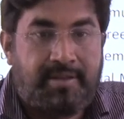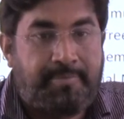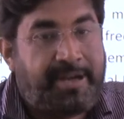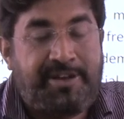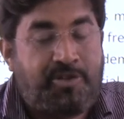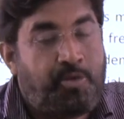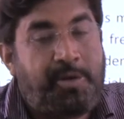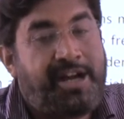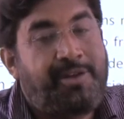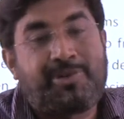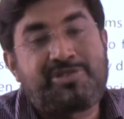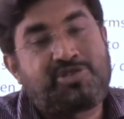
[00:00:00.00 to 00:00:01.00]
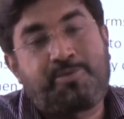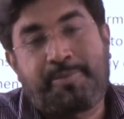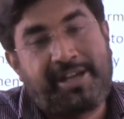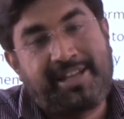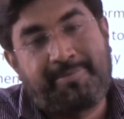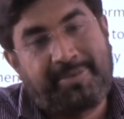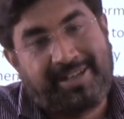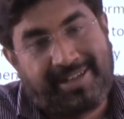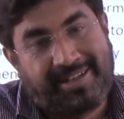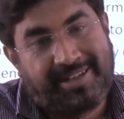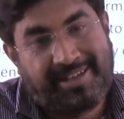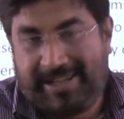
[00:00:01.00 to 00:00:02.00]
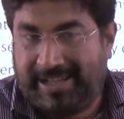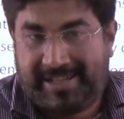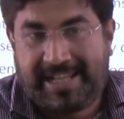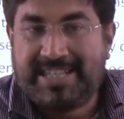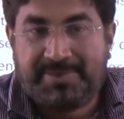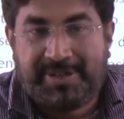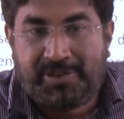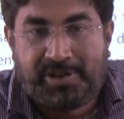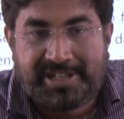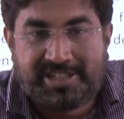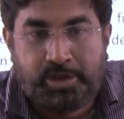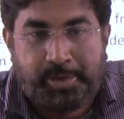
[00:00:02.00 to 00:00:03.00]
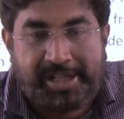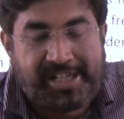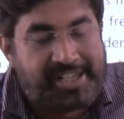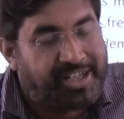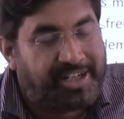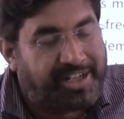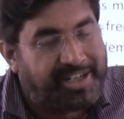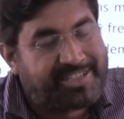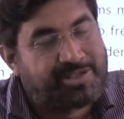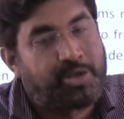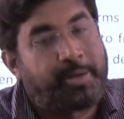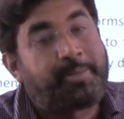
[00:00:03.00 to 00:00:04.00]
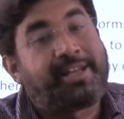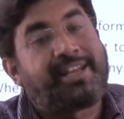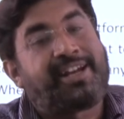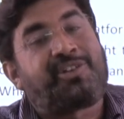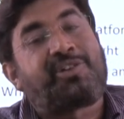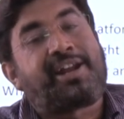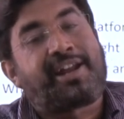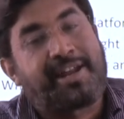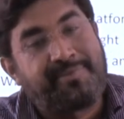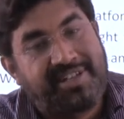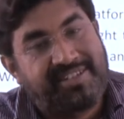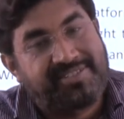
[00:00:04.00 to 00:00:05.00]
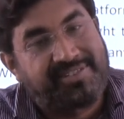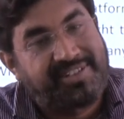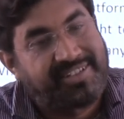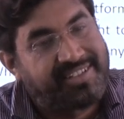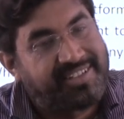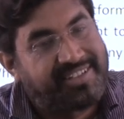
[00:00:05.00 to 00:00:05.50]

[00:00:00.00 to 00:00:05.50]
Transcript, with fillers: Why nobody wants to pay the money? That's why non-excludable and non-rivalrous good.